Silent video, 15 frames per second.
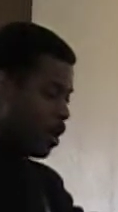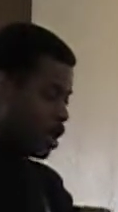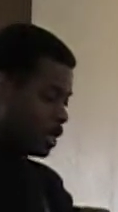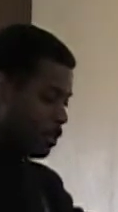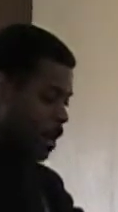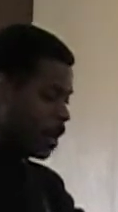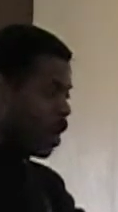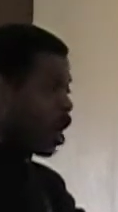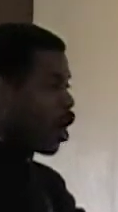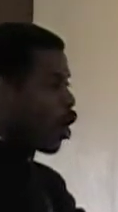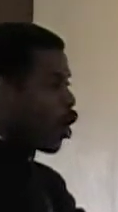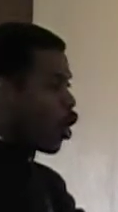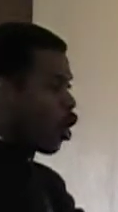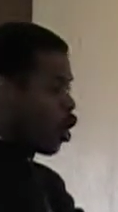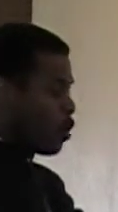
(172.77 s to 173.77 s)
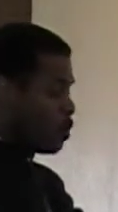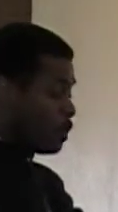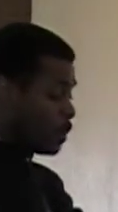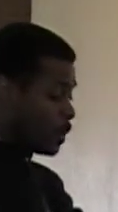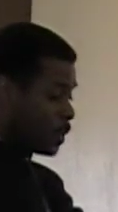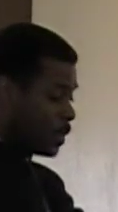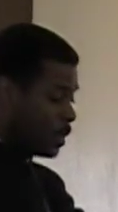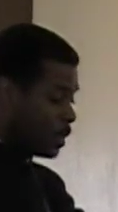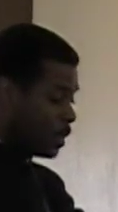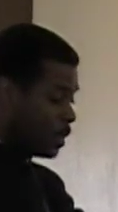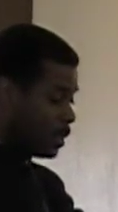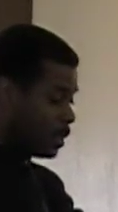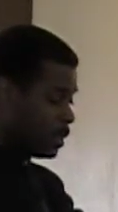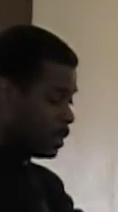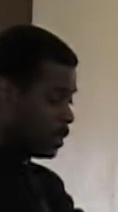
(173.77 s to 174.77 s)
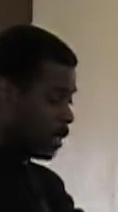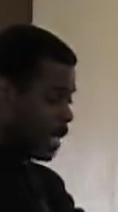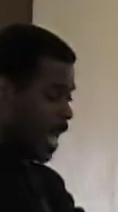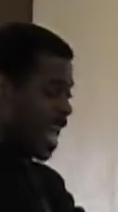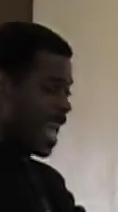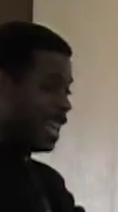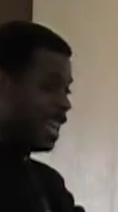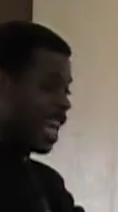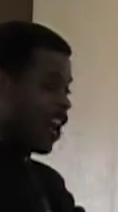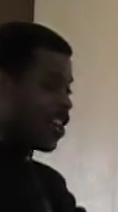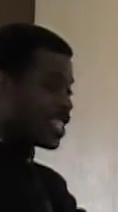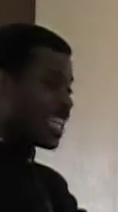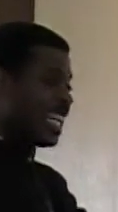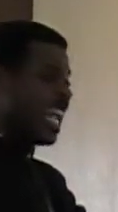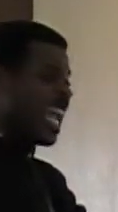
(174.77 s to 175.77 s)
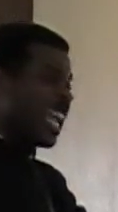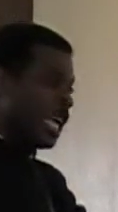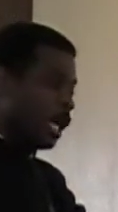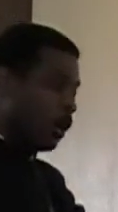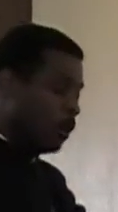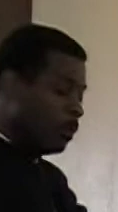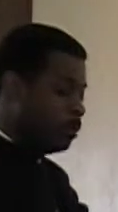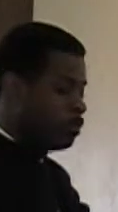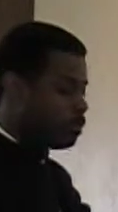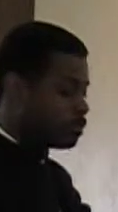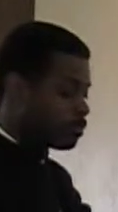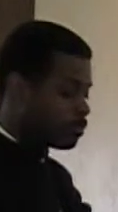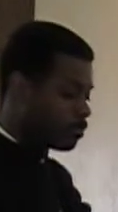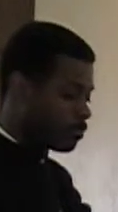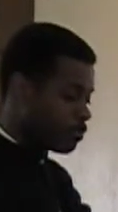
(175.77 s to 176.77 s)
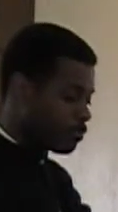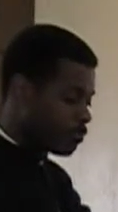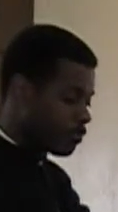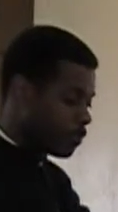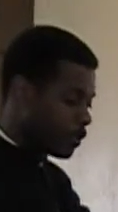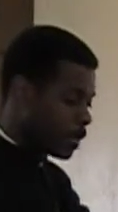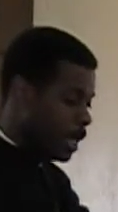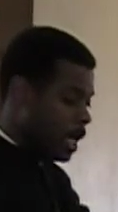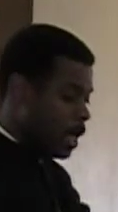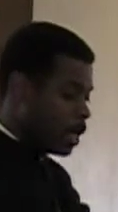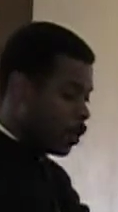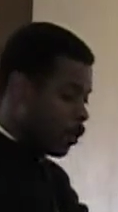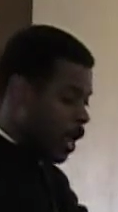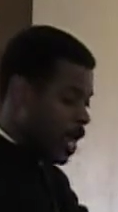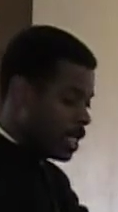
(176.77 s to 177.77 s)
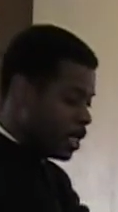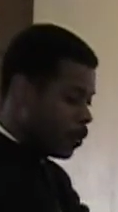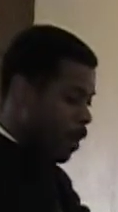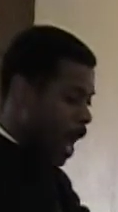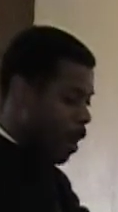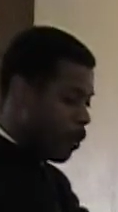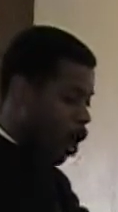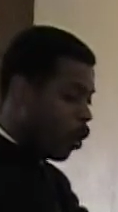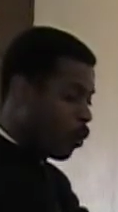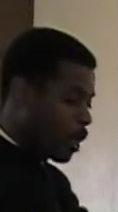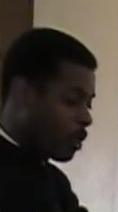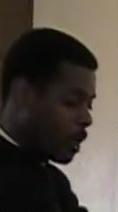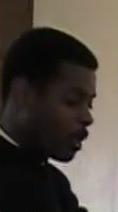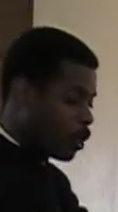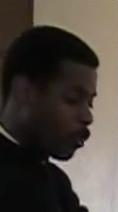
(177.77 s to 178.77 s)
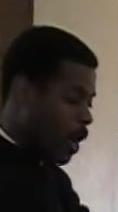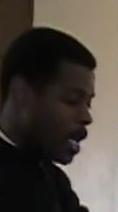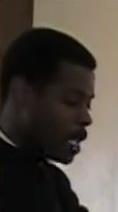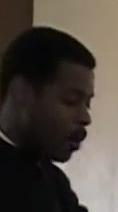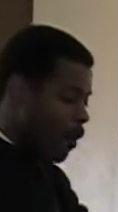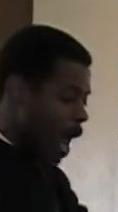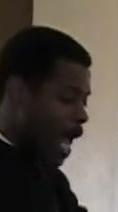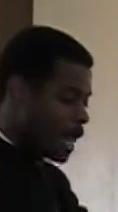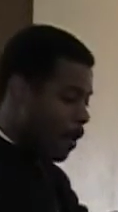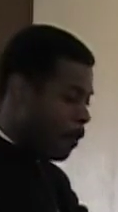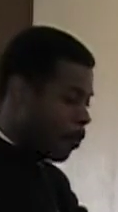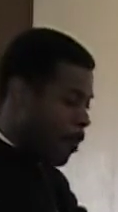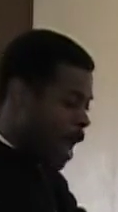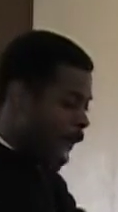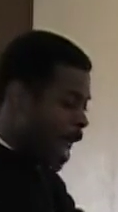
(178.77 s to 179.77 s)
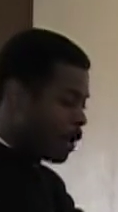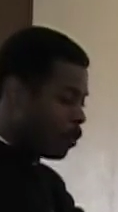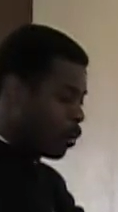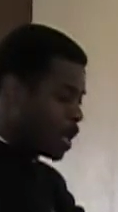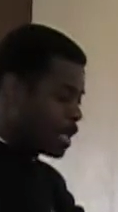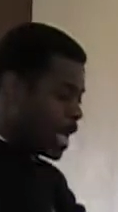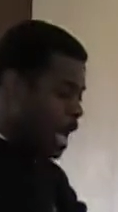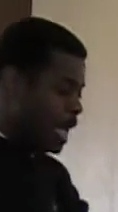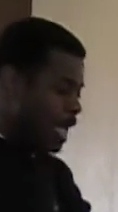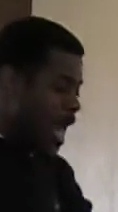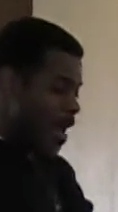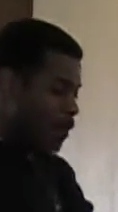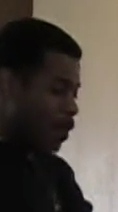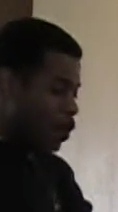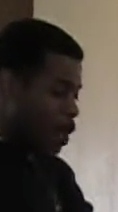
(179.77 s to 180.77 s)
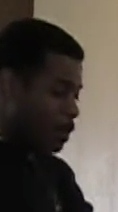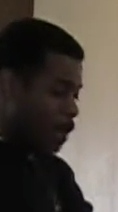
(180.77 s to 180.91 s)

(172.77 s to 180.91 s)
There's bitter herbs and there's lamb. The reason why the reason why the bread was unleavened was